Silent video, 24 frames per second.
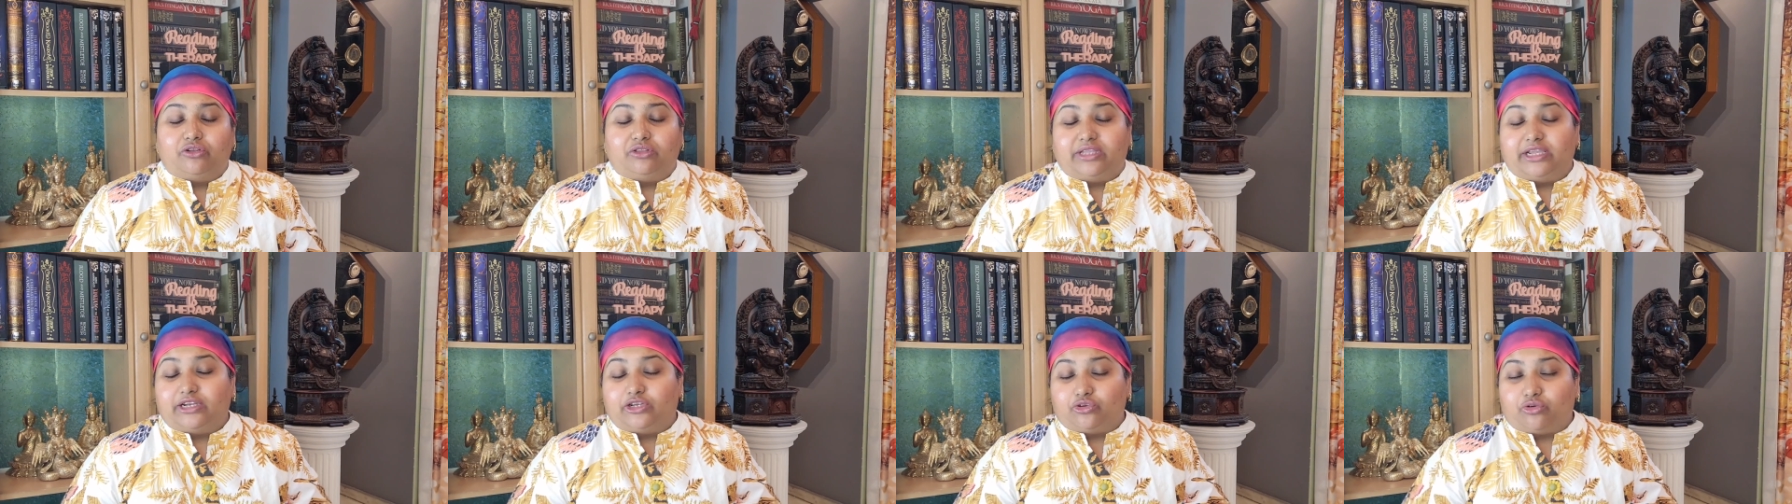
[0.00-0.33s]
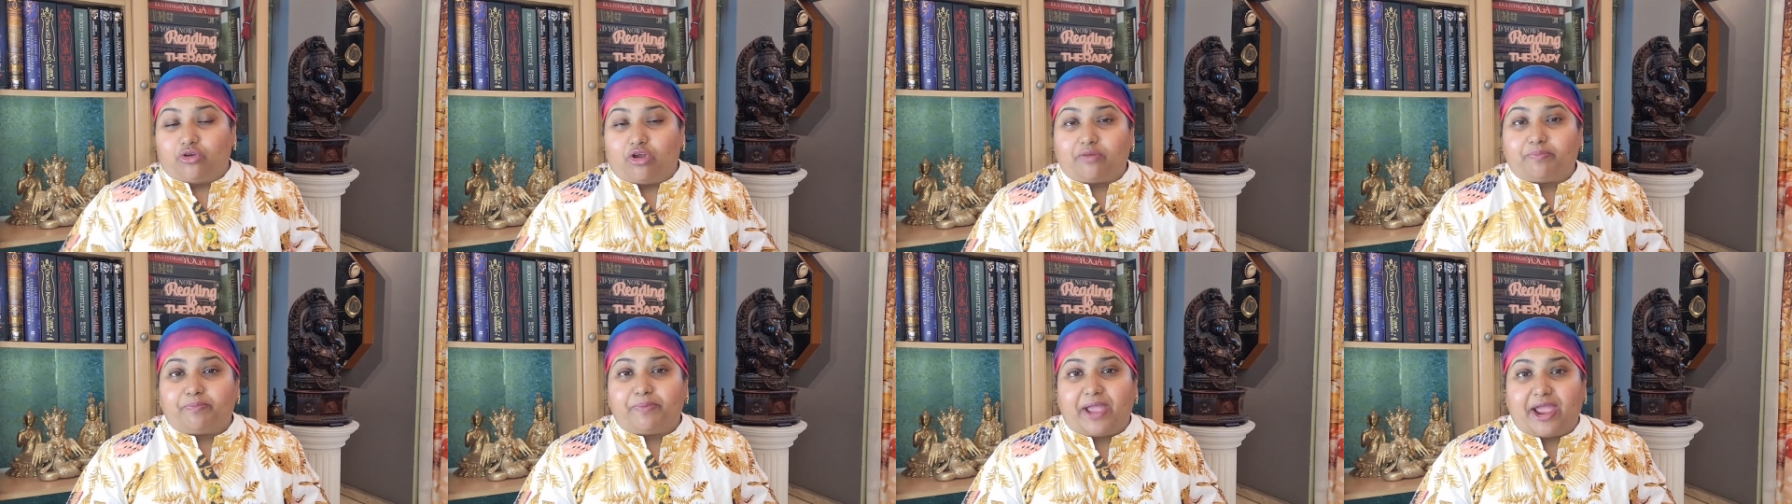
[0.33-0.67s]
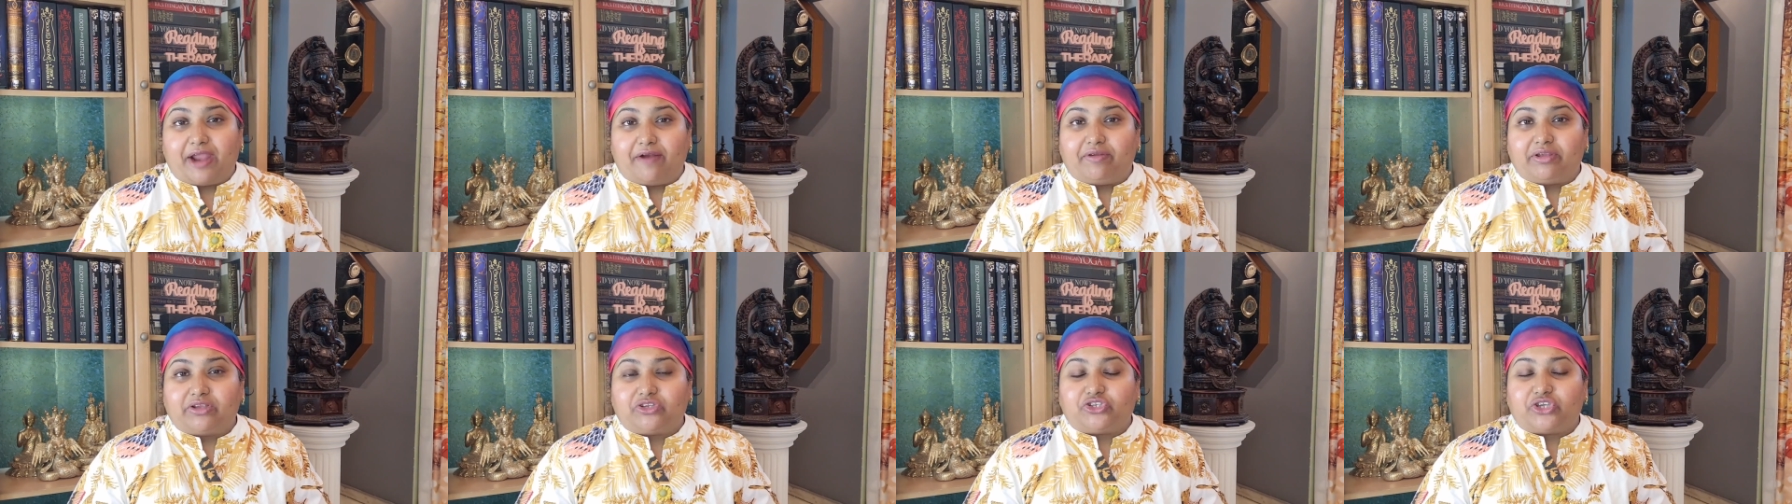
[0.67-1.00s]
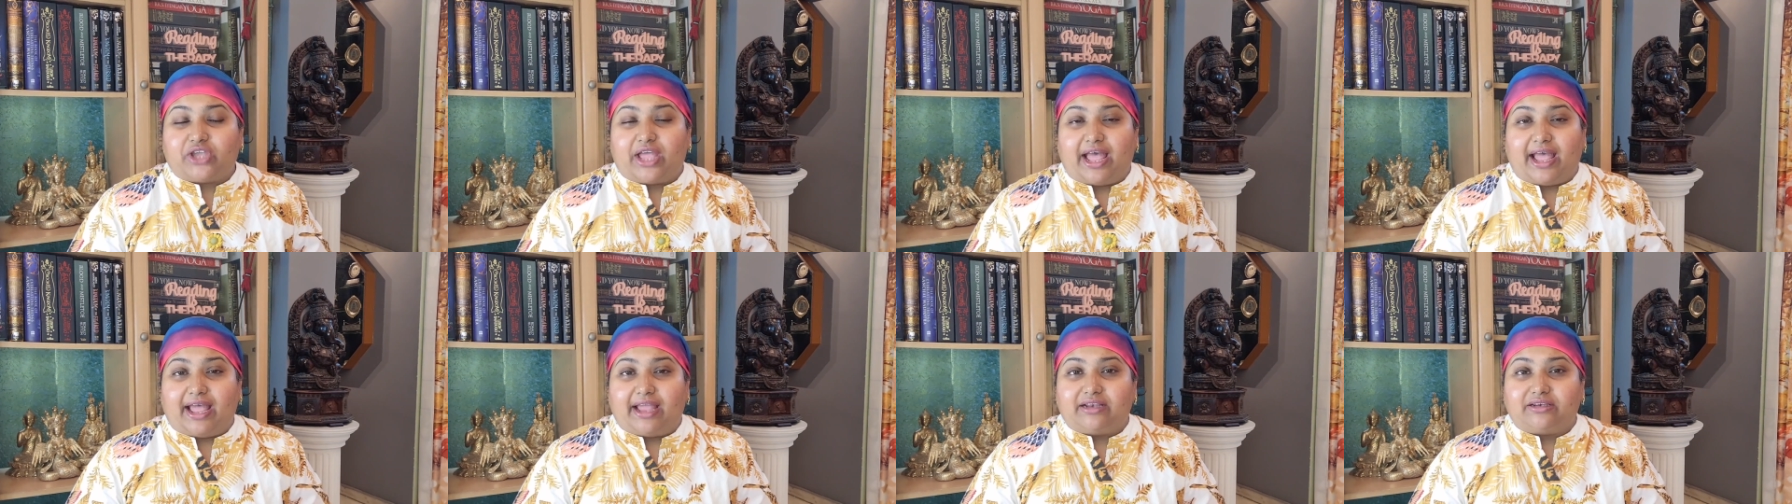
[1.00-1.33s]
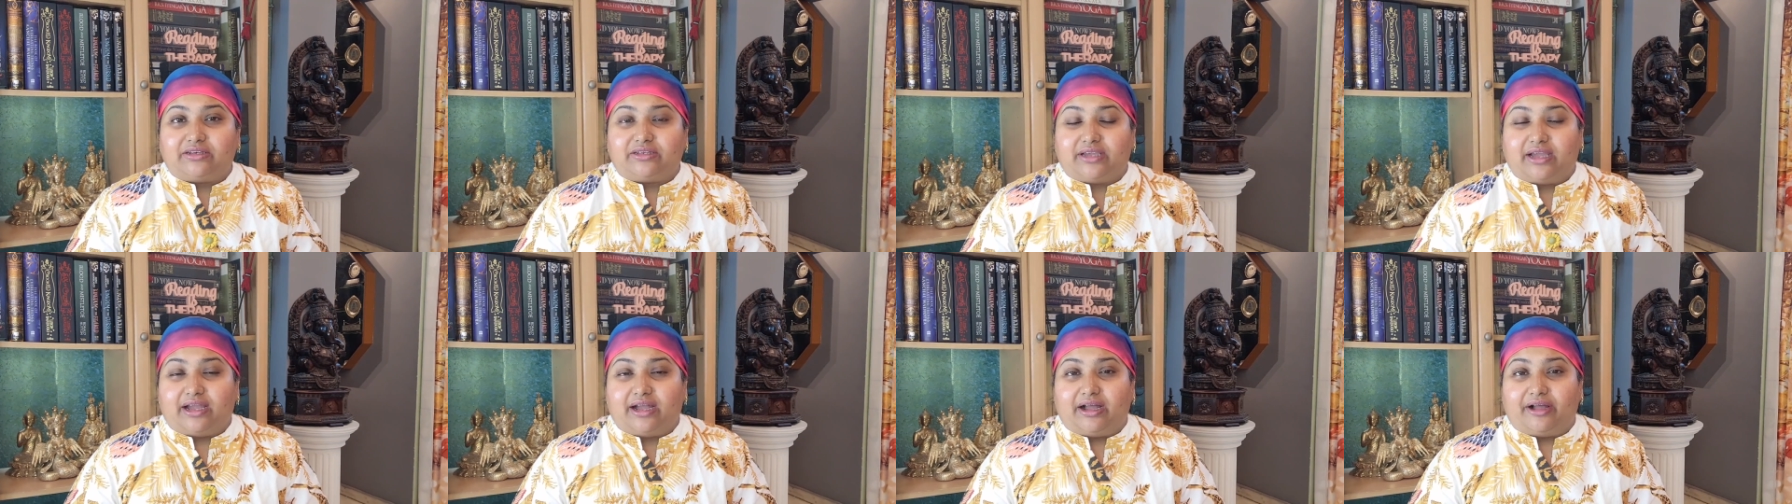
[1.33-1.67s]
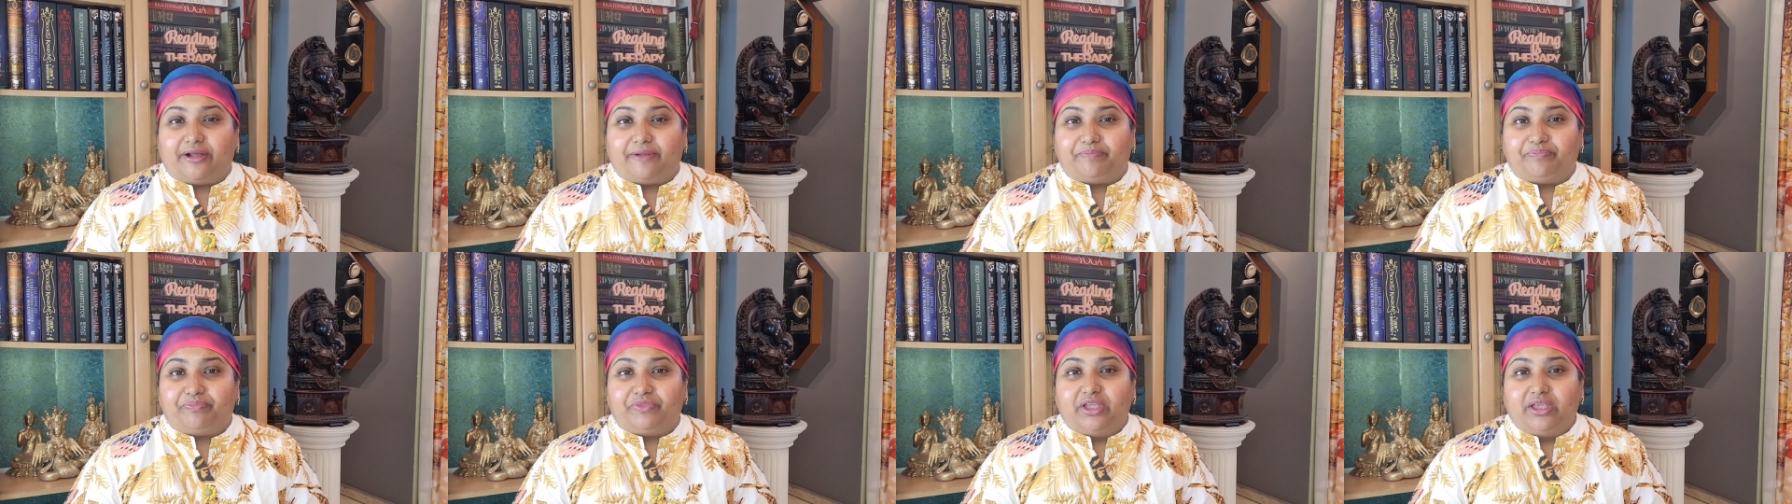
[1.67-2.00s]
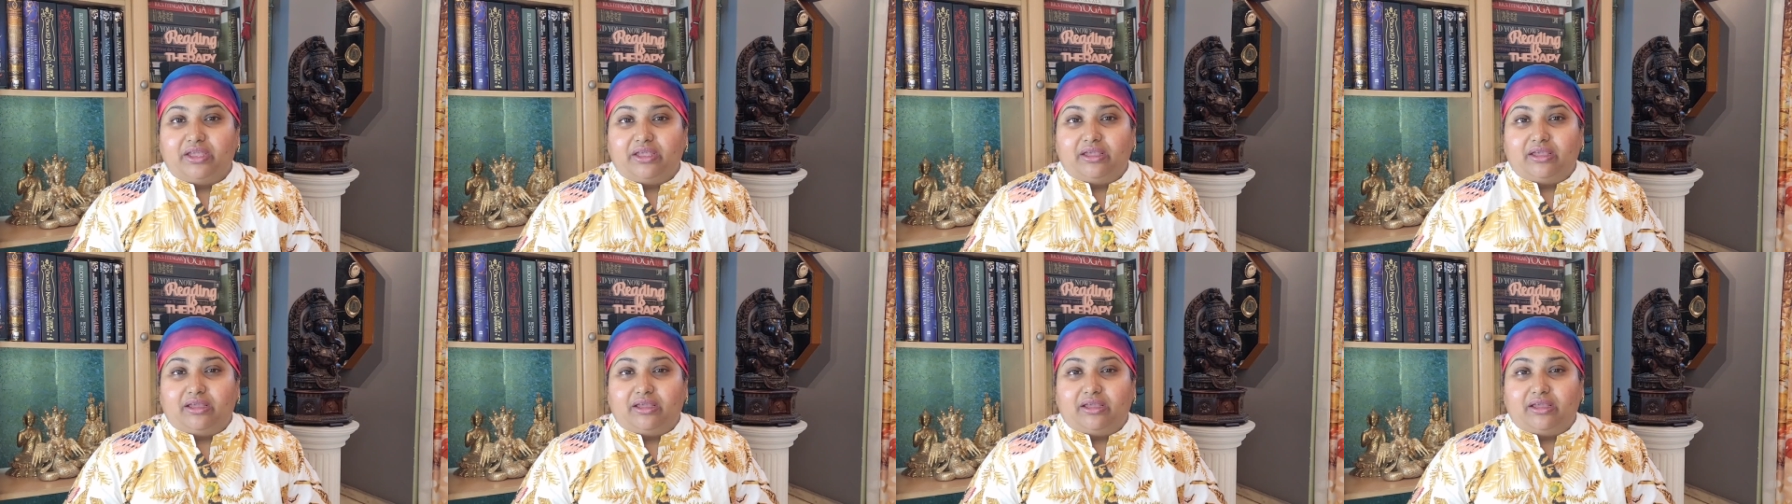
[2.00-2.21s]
not perish, and